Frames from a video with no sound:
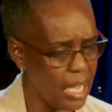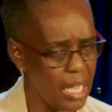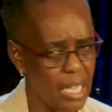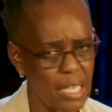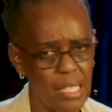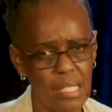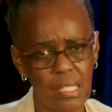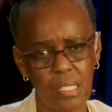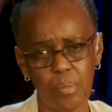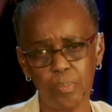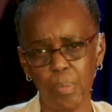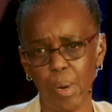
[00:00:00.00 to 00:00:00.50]

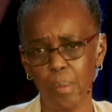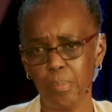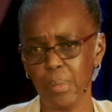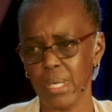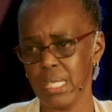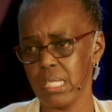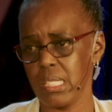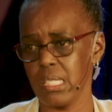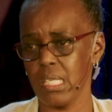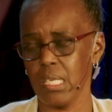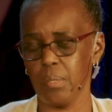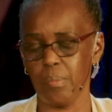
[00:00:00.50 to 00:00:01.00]
had
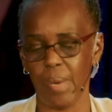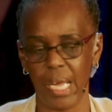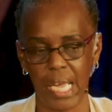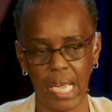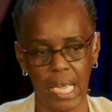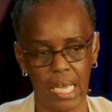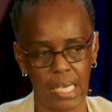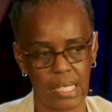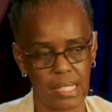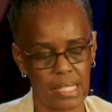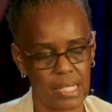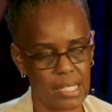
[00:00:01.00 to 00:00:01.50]
purposed in my
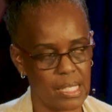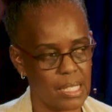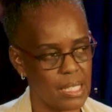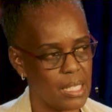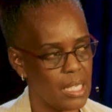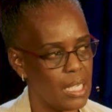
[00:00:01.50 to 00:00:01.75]
heart